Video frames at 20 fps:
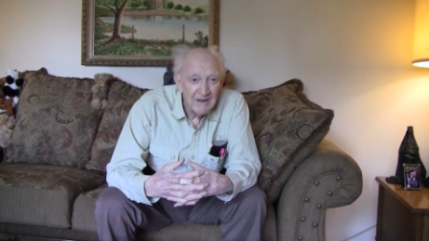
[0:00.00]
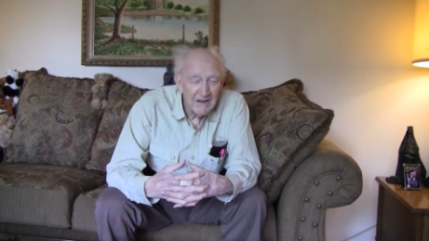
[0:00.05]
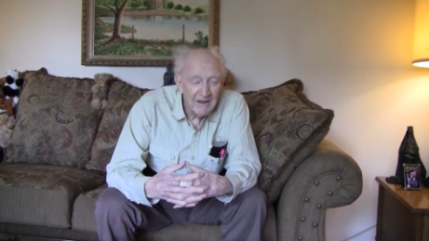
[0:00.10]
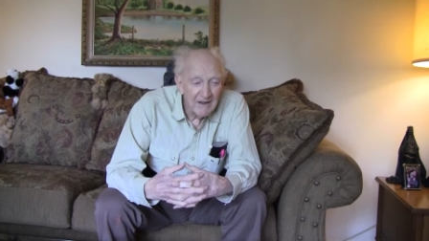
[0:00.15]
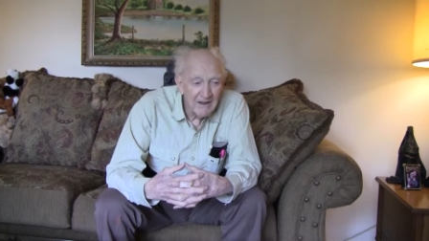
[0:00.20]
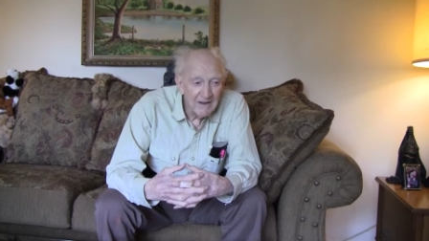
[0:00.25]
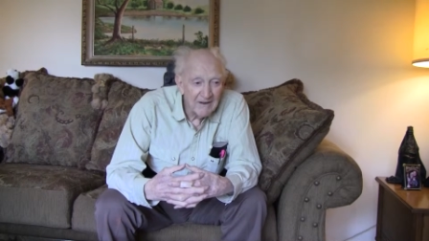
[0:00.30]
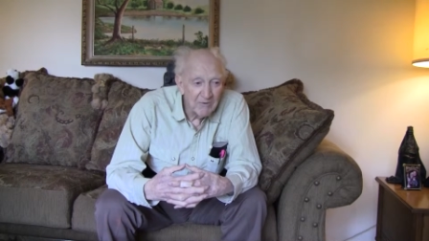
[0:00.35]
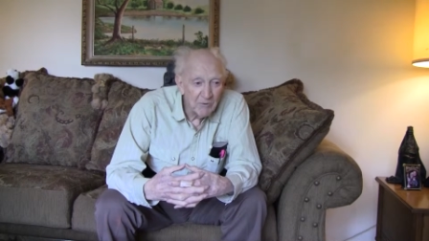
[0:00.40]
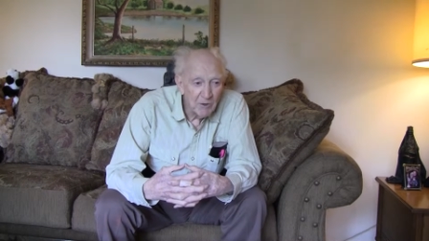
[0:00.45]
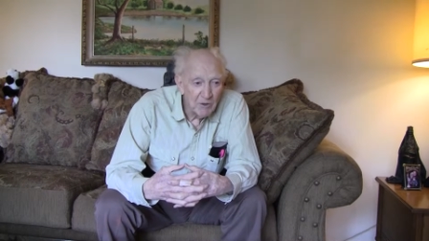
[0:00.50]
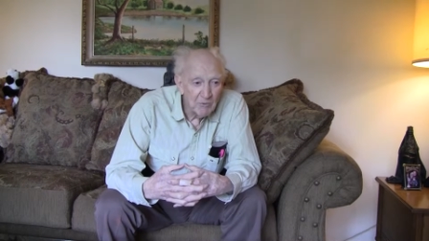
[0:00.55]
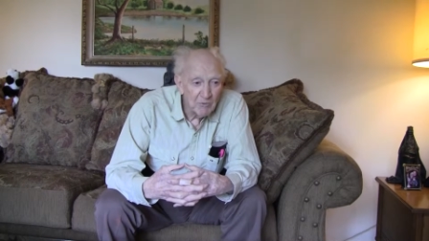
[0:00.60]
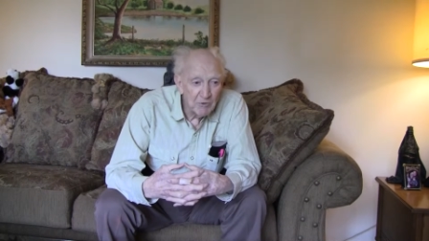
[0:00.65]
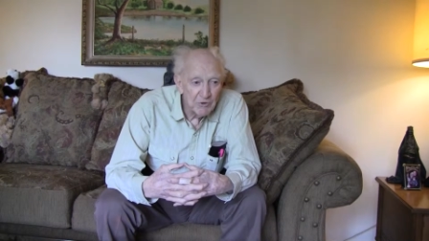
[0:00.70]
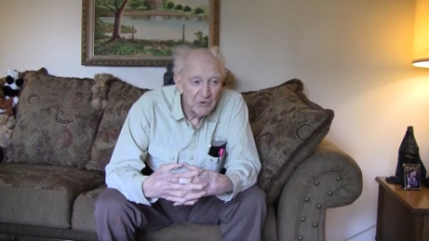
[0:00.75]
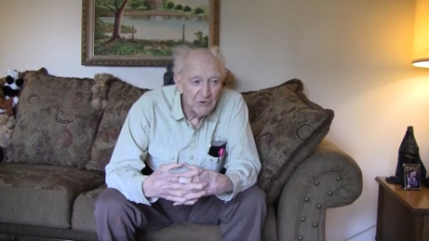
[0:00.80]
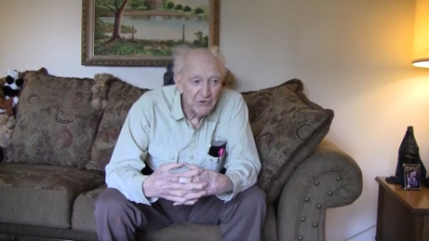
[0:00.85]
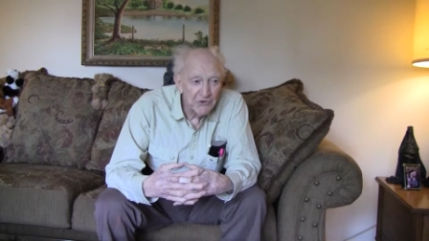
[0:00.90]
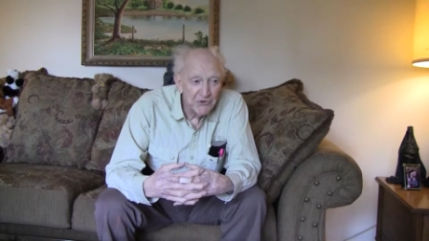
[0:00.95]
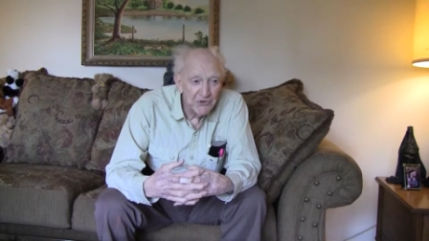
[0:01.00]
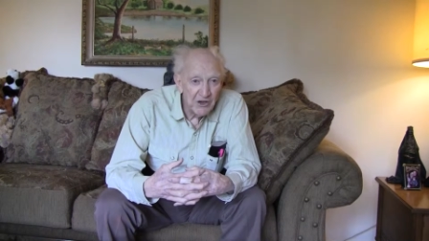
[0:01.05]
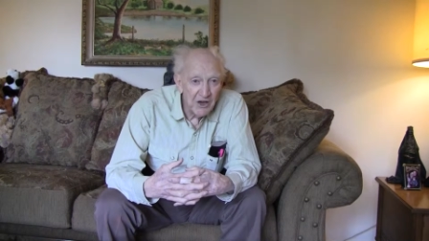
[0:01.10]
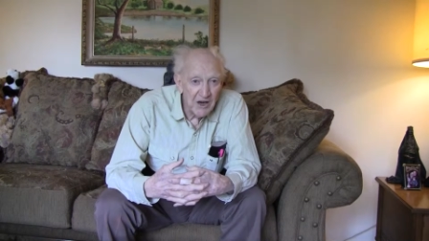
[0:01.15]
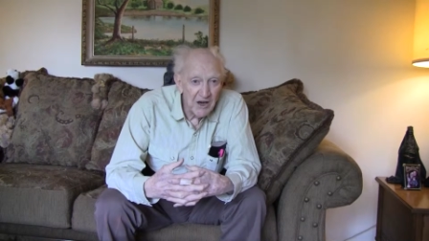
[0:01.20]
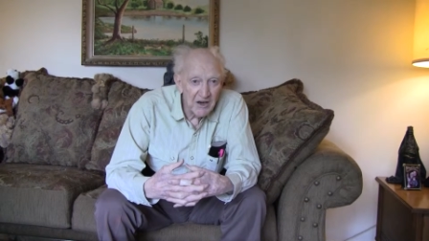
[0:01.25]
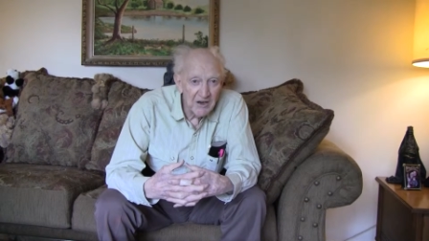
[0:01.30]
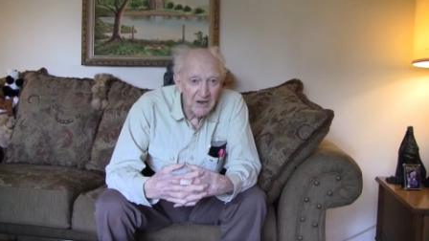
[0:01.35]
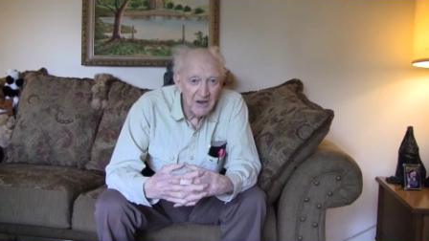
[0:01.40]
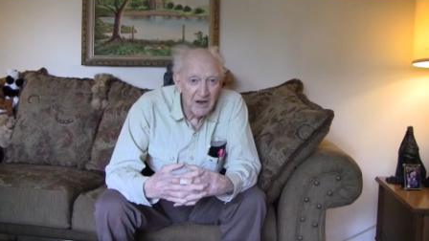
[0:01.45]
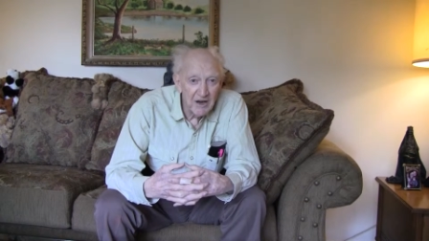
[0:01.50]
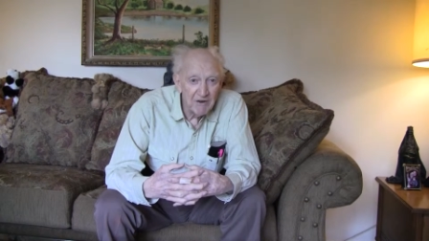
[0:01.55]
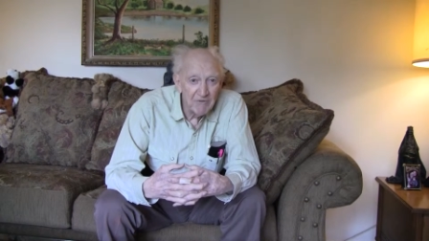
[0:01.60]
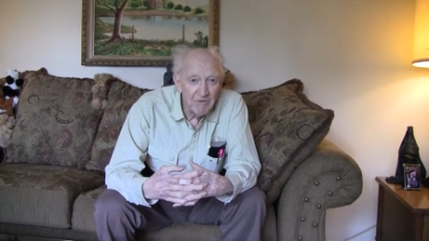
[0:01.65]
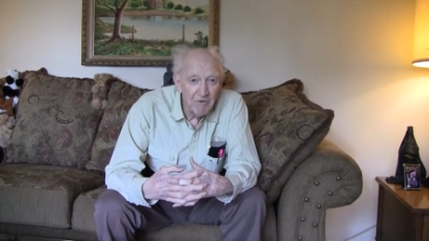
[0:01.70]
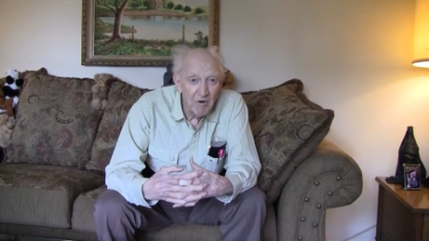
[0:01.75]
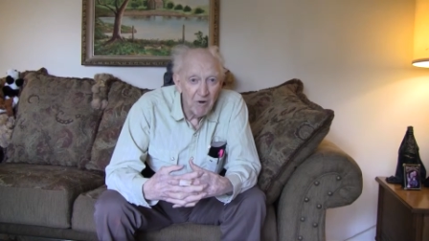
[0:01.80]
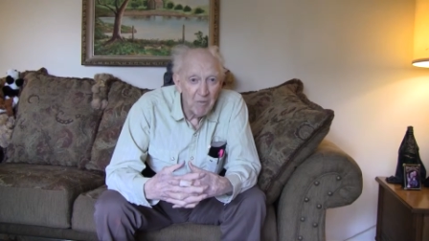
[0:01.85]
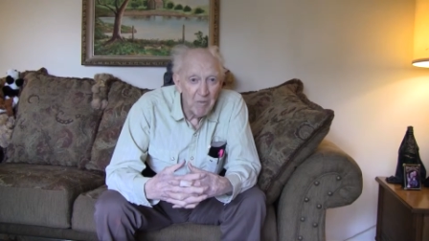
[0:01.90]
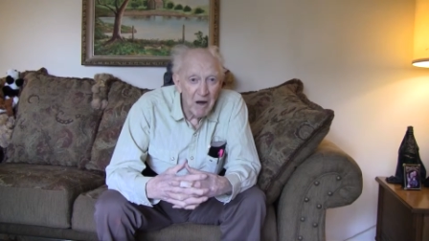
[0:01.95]
And we would sit in there
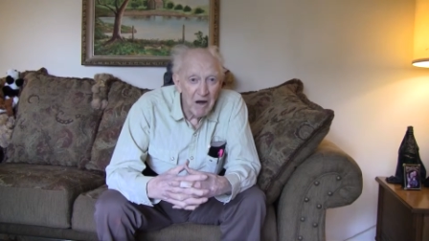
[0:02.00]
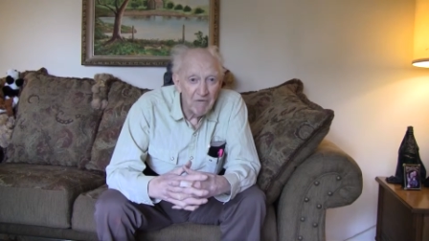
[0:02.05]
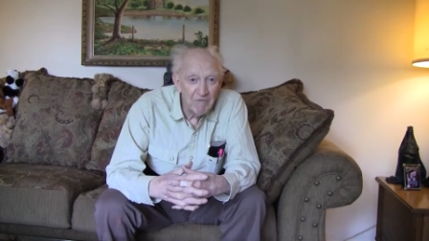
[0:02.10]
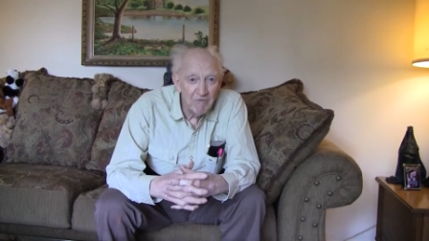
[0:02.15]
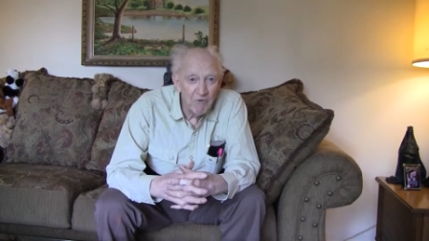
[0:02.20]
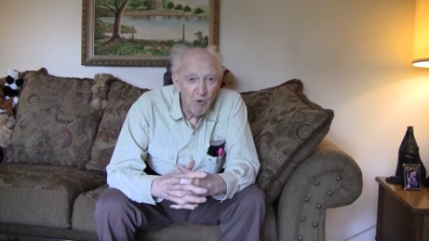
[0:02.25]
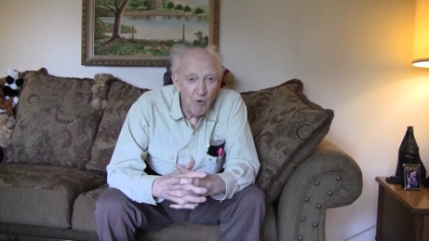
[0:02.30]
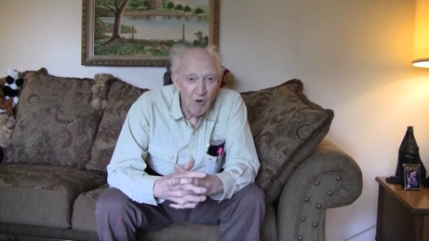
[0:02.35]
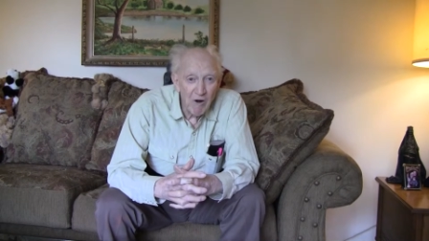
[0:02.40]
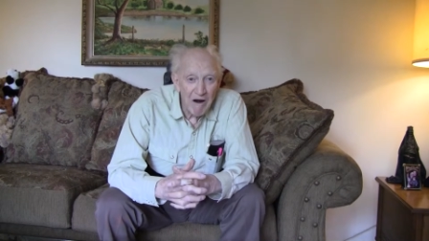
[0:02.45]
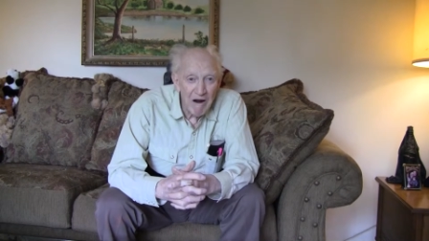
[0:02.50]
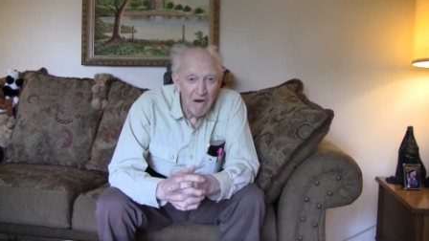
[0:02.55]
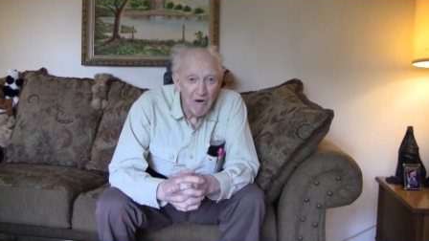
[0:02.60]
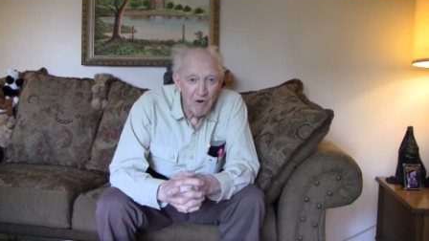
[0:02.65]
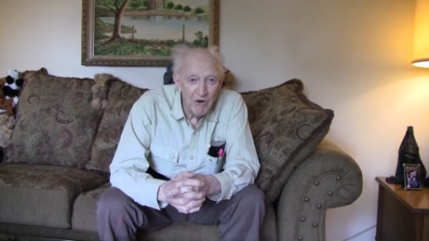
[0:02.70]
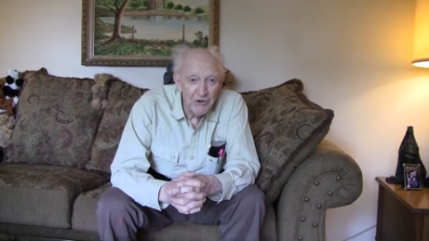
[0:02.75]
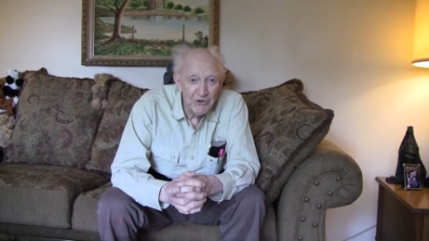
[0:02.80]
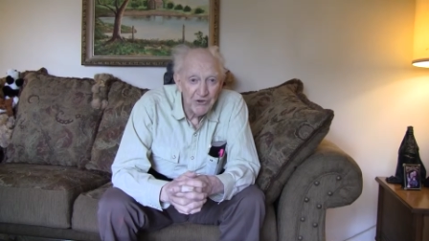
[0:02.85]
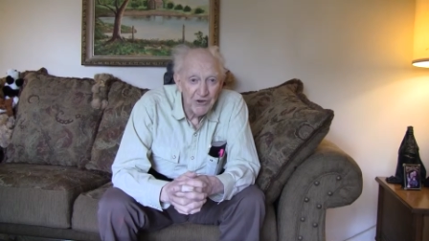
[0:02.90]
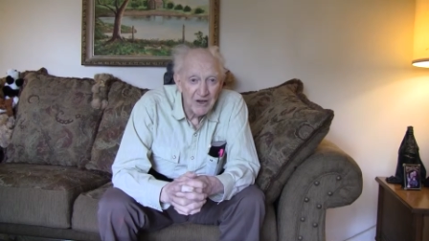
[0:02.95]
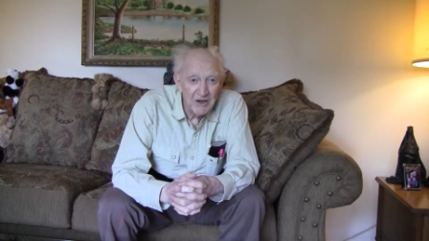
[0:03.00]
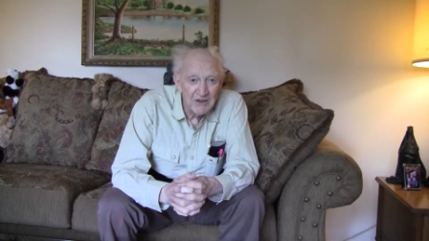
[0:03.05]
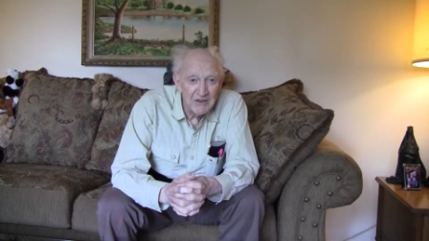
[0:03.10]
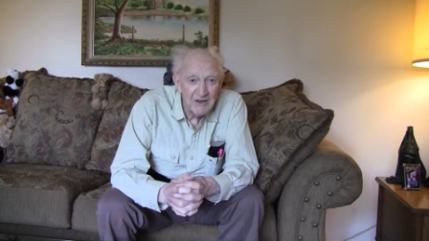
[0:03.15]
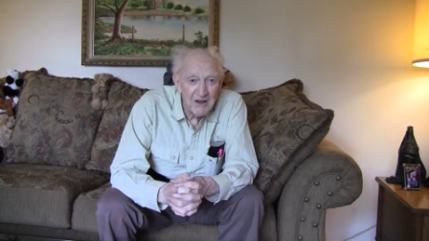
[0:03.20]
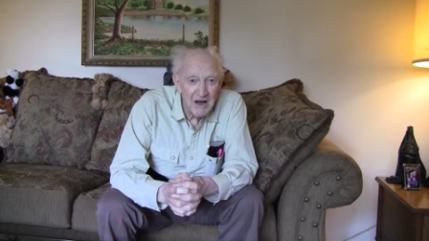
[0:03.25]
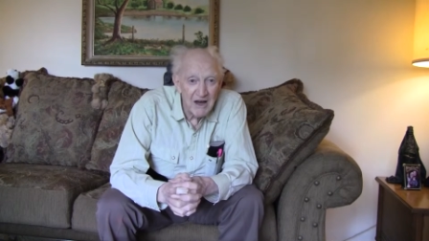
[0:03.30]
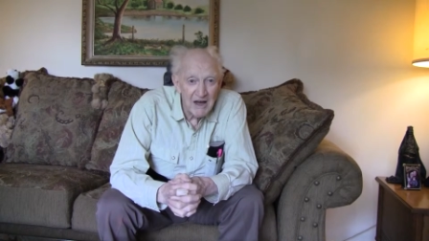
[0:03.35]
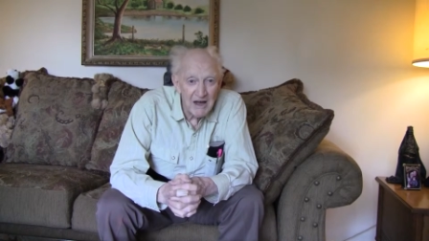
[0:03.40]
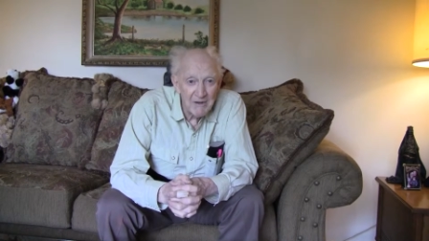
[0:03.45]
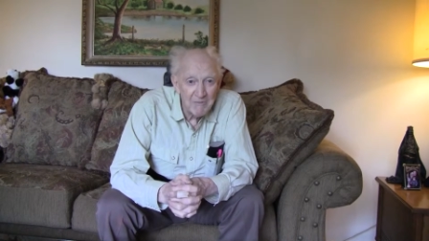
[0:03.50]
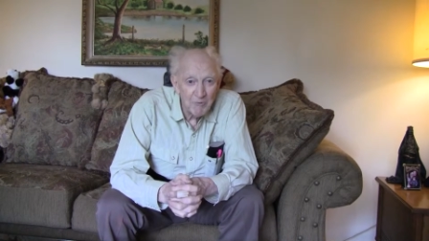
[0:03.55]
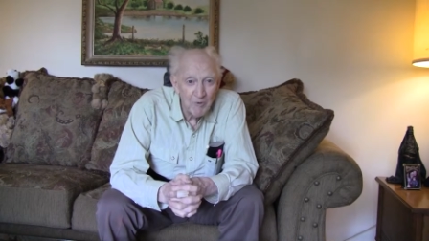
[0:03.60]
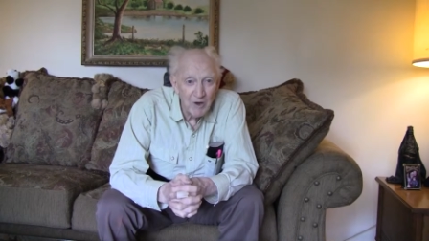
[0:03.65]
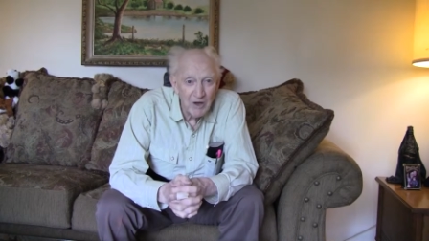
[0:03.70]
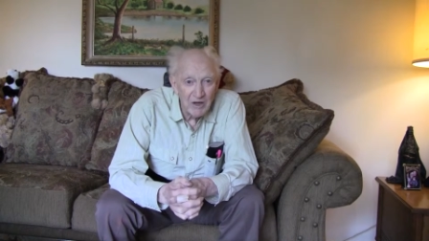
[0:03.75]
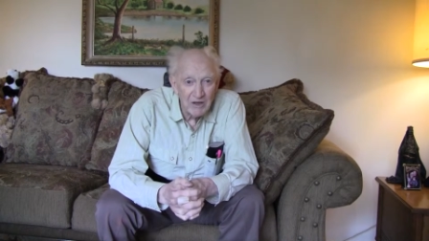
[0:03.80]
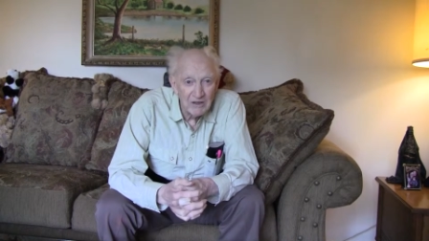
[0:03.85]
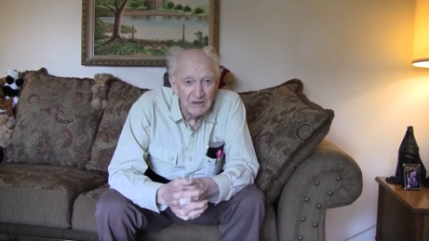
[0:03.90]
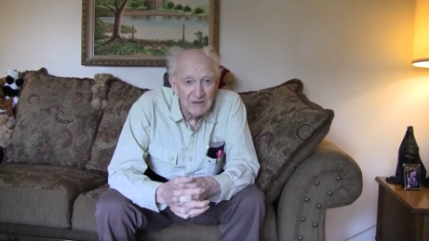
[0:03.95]
for about 4 hours at a time
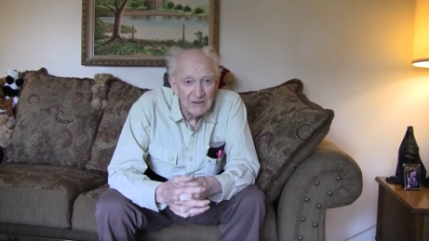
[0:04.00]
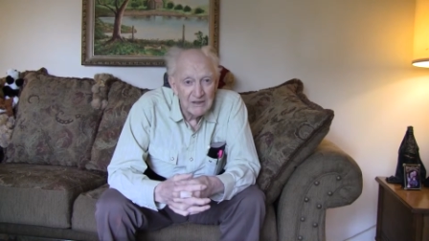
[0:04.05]
while